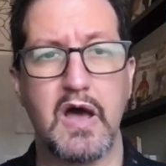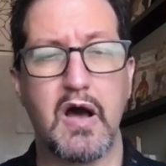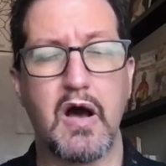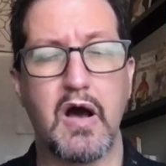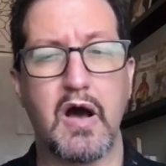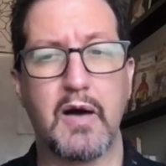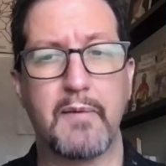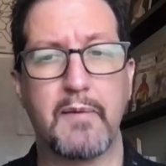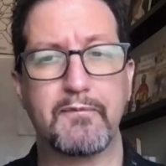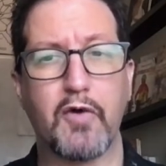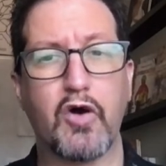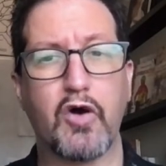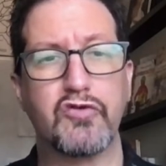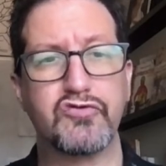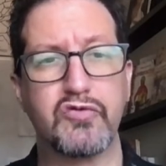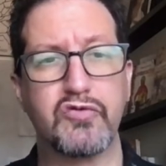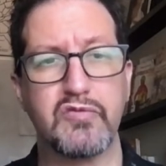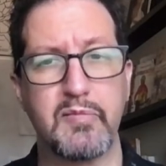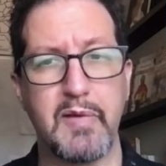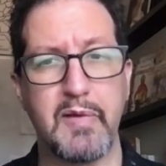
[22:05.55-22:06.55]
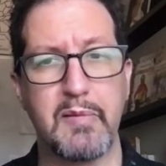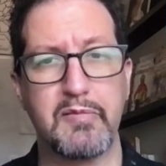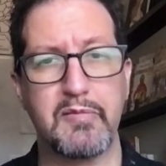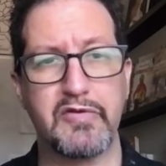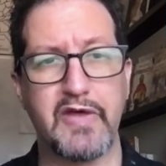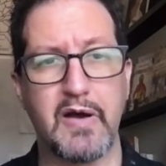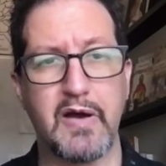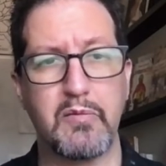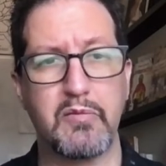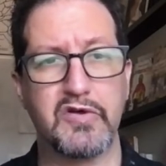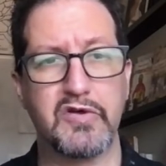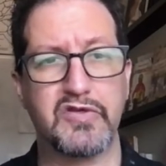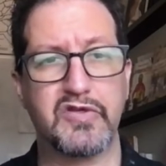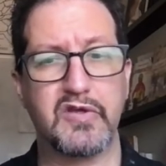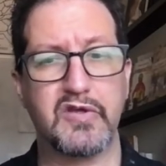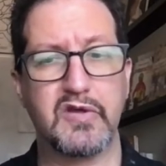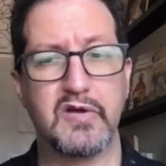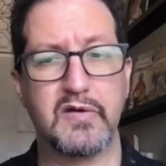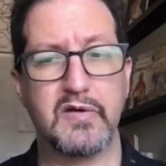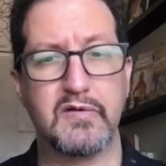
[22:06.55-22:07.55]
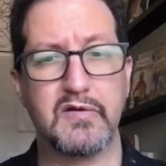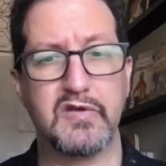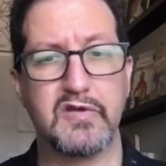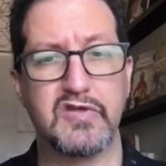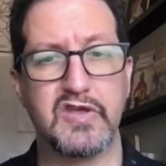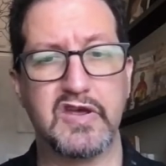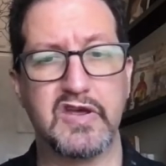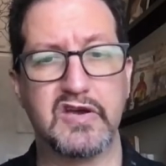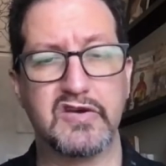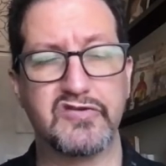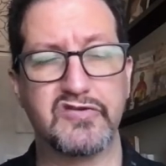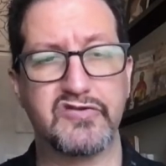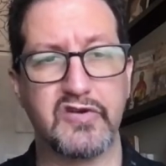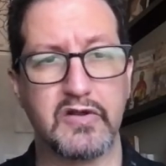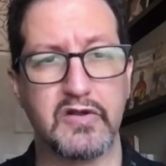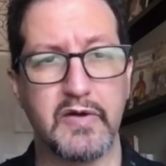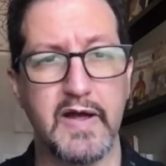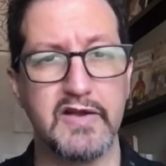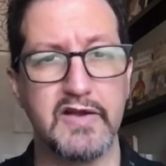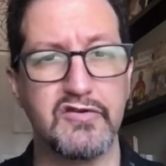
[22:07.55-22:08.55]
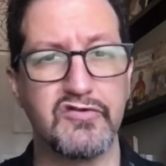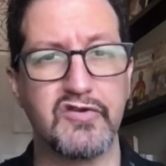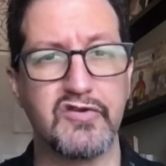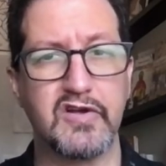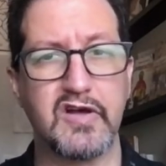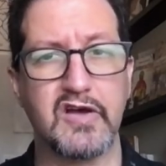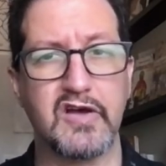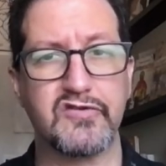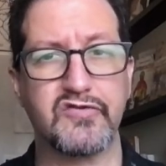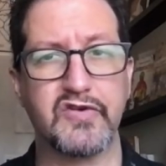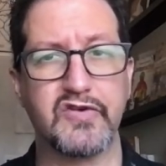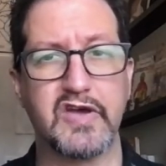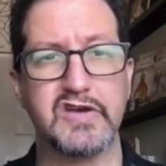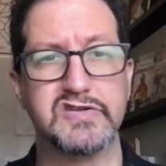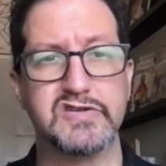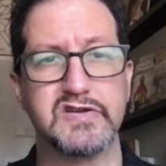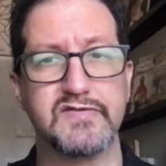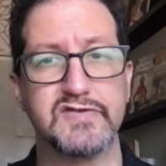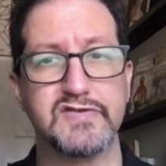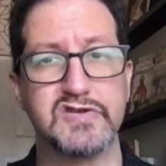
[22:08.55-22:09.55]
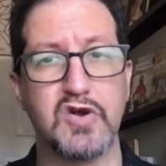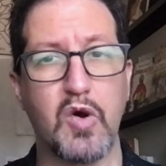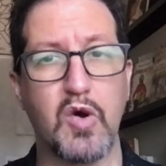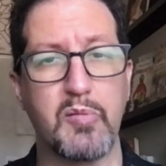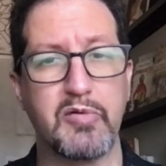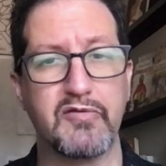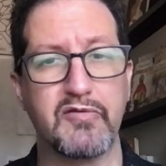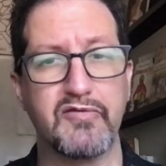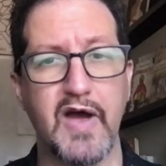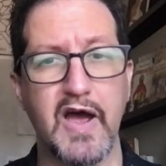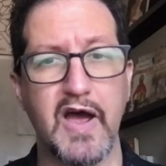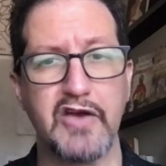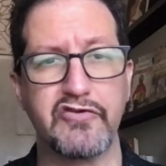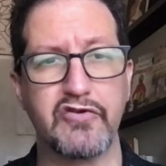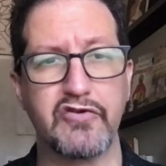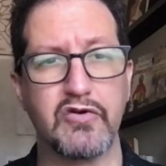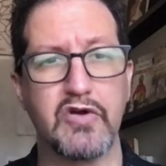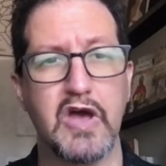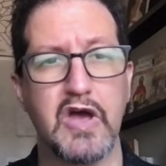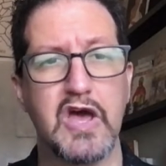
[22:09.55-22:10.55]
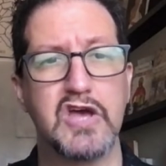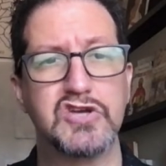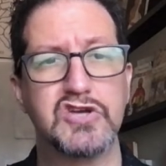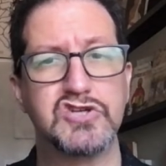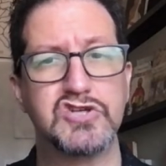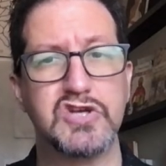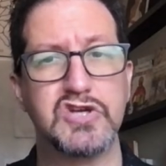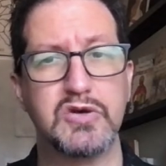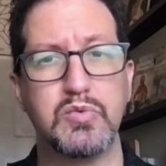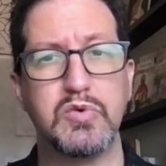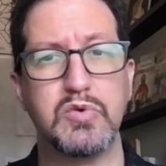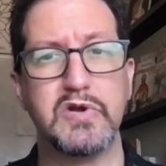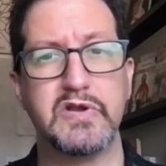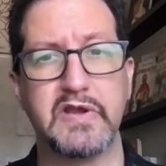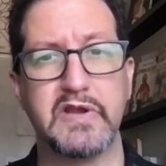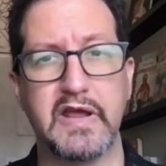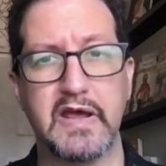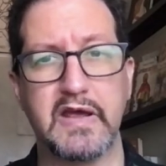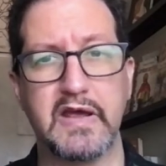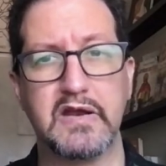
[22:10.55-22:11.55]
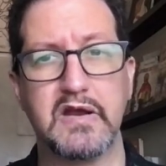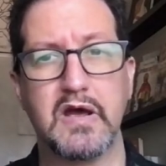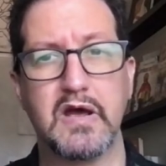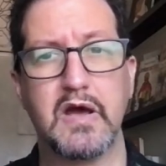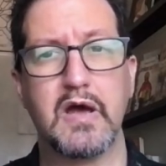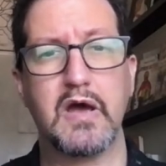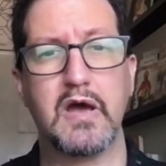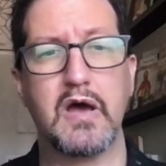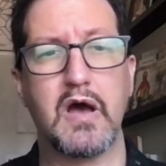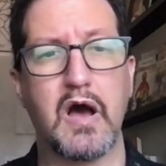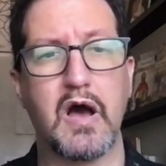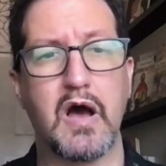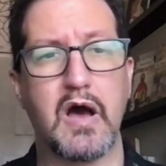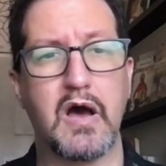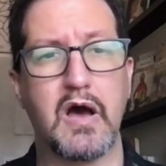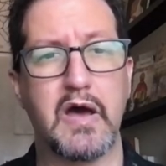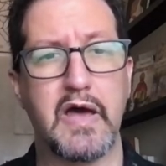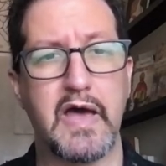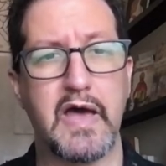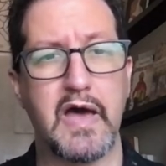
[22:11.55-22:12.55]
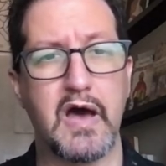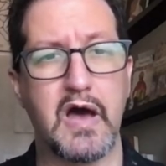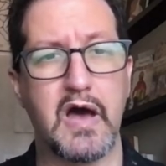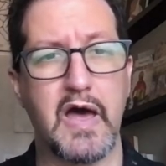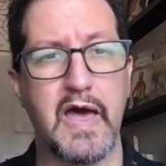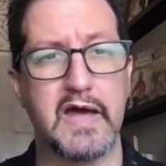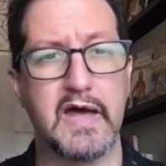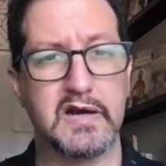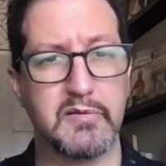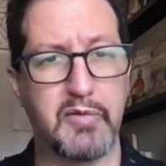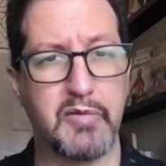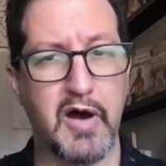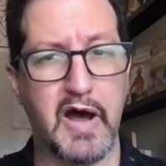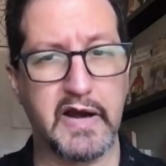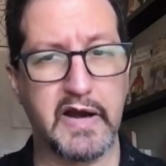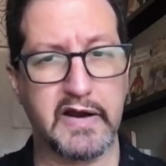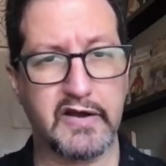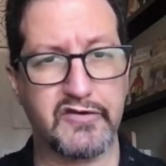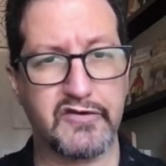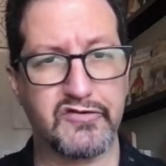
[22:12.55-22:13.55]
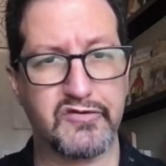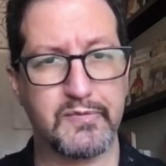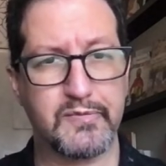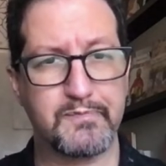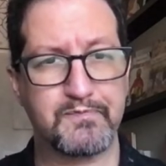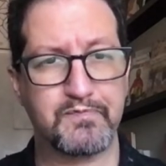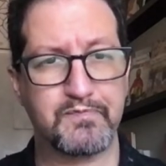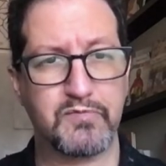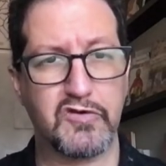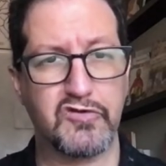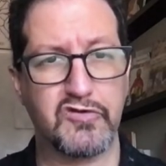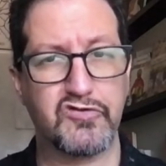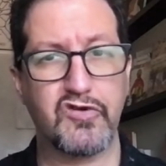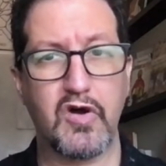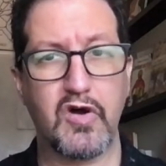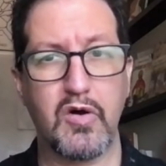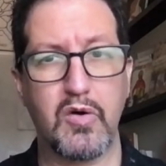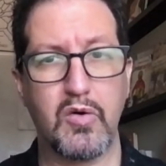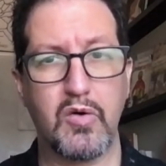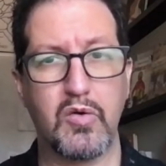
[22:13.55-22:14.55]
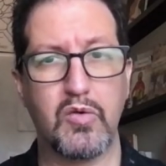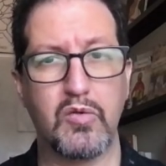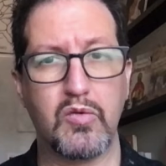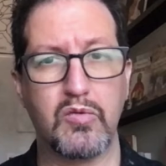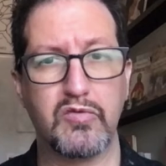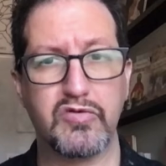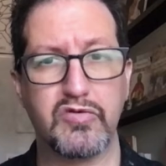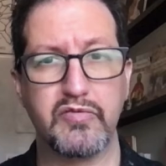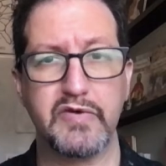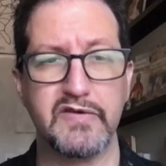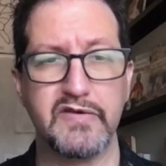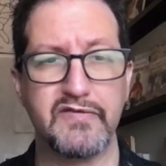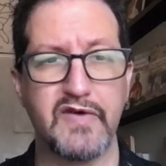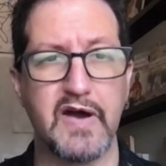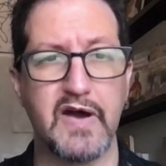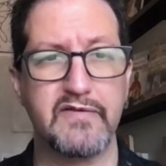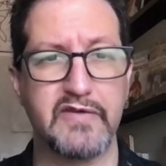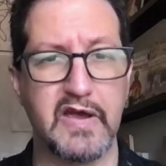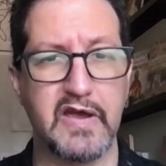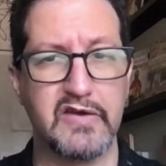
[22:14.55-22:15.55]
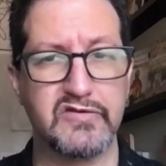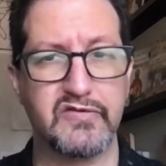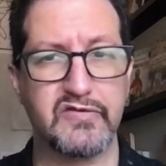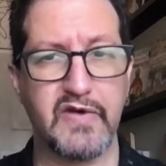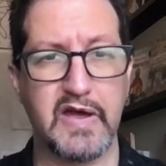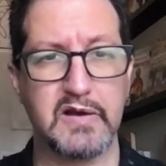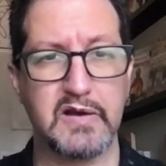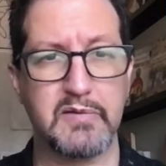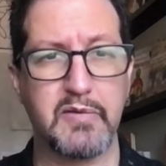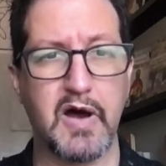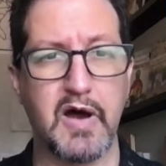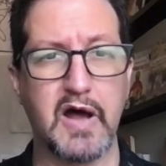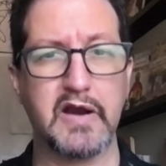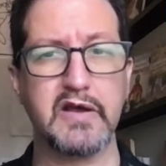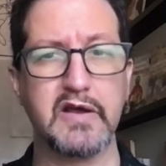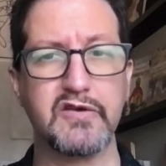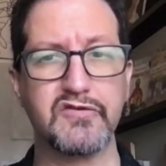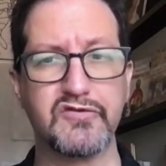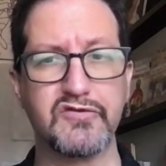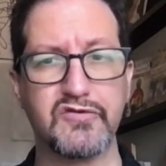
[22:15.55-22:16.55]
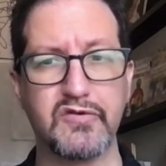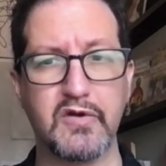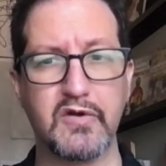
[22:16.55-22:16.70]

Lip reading: Also remember that with the Castillo-Anderson classification, if it's an open fracture, she would need antibiotics. So 3 to 5 days of antibiotics.